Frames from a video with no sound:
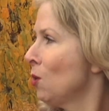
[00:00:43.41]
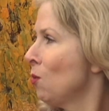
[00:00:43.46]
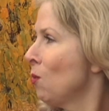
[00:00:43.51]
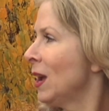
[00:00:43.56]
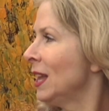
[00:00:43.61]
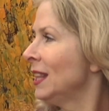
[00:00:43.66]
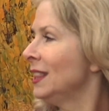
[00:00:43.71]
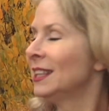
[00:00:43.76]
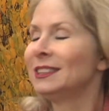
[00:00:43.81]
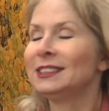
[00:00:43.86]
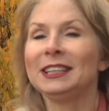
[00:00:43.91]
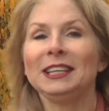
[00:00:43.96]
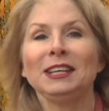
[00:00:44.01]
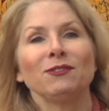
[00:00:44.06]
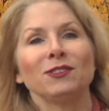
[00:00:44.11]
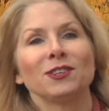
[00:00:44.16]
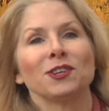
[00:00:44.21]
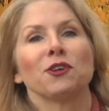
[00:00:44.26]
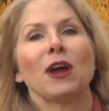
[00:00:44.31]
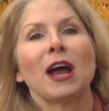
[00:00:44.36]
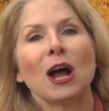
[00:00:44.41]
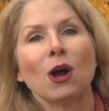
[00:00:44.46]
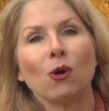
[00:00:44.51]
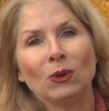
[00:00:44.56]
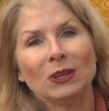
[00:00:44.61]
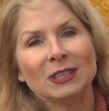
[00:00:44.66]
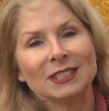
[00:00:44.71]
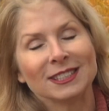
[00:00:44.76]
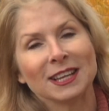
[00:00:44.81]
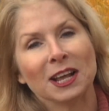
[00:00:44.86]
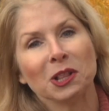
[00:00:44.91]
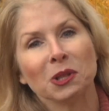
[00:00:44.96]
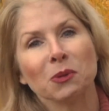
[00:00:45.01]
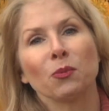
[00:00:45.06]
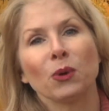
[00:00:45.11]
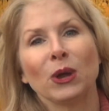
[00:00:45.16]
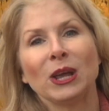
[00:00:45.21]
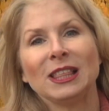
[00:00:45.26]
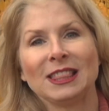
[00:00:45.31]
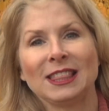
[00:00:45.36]
when the leaves are out, we
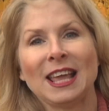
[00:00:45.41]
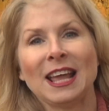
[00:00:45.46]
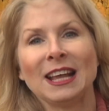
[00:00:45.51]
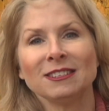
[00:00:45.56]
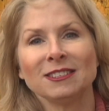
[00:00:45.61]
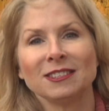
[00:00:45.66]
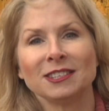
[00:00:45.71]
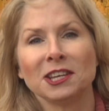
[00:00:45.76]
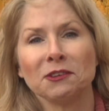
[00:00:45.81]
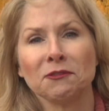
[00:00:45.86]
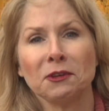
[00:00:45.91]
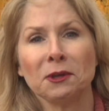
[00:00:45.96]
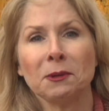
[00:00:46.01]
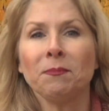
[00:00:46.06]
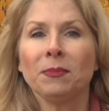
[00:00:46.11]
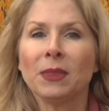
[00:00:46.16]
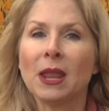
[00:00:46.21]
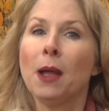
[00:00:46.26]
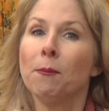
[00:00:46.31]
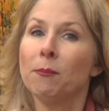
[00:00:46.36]
celebrate Thanksgiving.